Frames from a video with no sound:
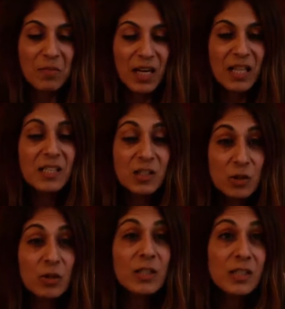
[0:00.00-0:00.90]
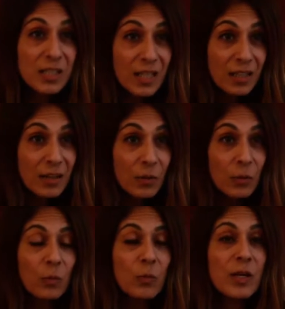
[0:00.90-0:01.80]
is to continue
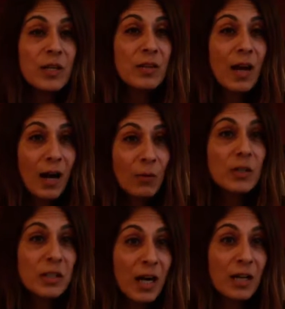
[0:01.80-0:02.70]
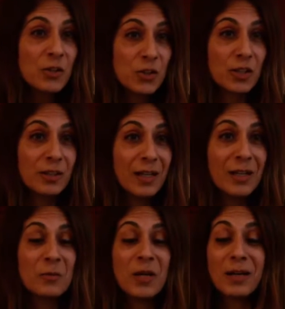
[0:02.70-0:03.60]
with our culture
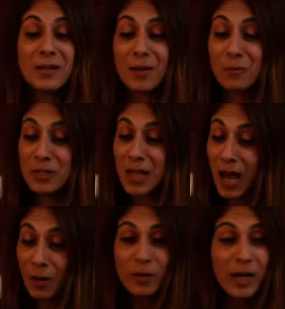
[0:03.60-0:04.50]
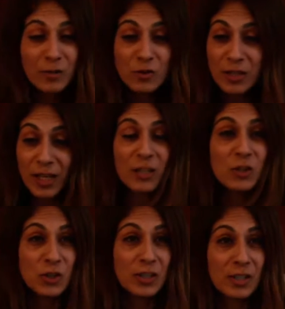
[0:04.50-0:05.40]
and with our
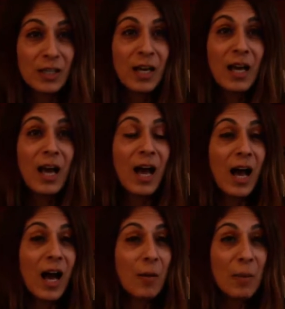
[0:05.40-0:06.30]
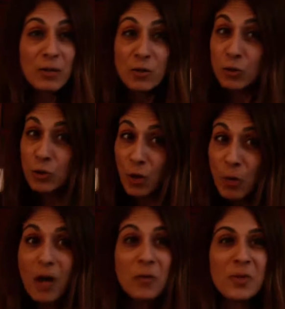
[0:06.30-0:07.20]
education, and to go
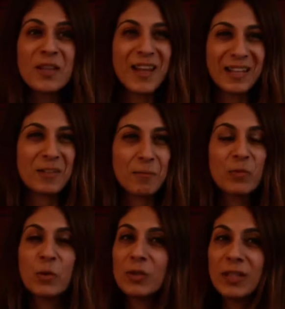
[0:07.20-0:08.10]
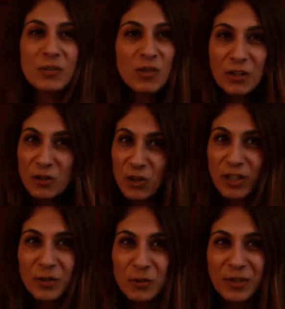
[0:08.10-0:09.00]
on with that, to teach our
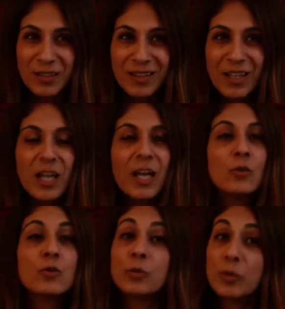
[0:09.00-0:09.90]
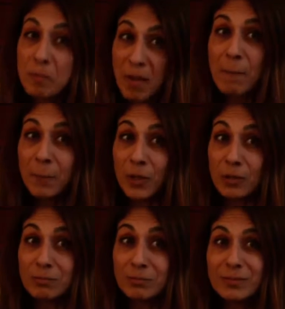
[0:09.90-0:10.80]
children to
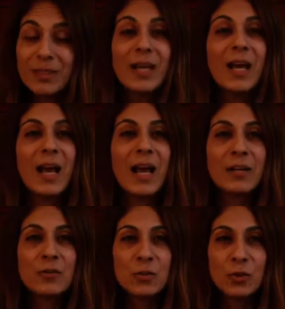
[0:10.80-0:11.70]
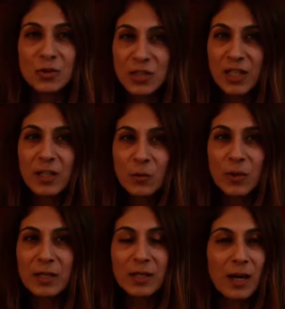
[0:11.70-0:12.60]
remember, and to continue
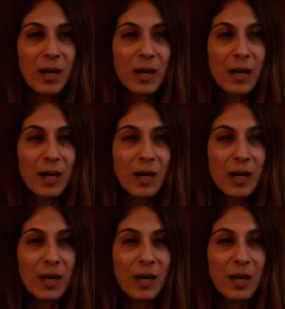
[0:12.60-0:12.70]
with